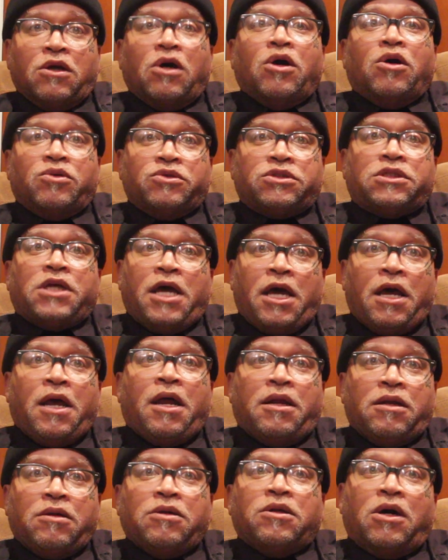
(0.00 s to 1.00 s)
You know what I'm
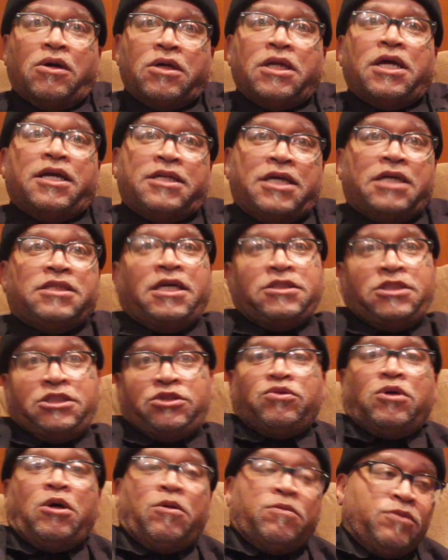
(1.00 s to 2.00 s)
saying? You know, that's
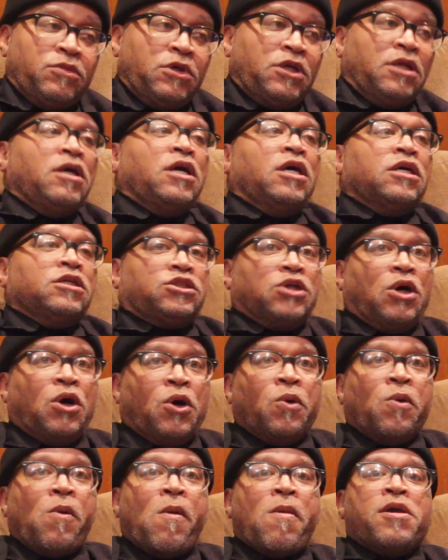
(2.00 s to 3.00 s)
just what I'm,
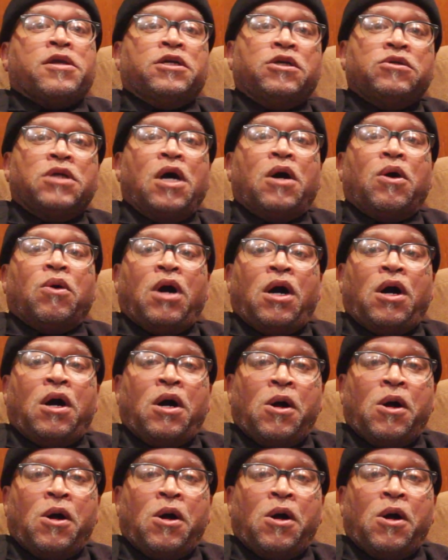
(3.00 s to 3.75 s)
so, you know,